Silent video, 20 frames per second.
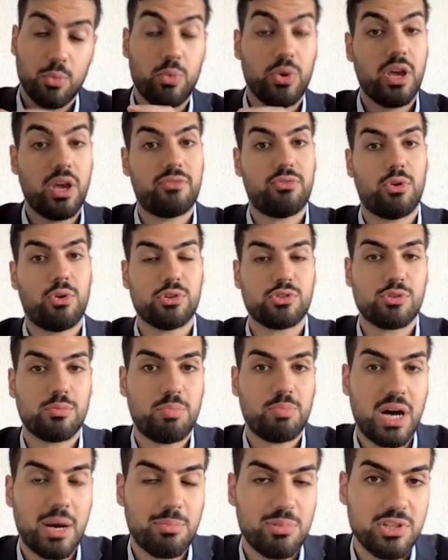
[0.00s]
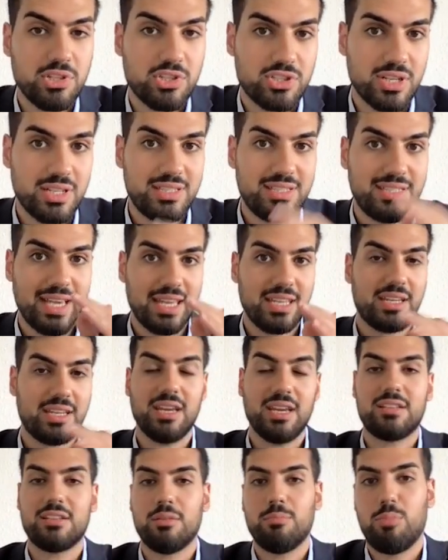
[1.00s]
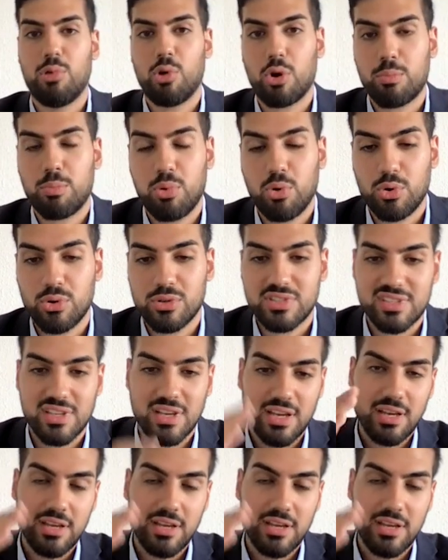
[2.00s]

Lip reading: we have also published a dedicated blog post